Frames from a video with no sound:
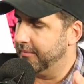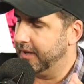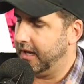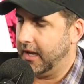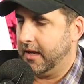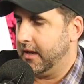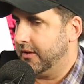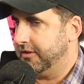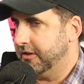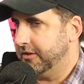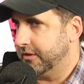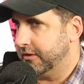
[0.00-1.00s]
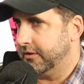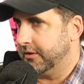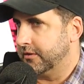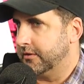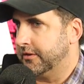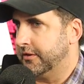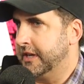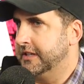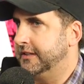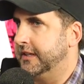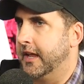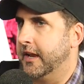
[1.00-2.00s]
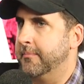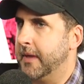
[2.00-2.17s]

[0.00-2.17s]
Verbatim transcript: I think they're hinting at it.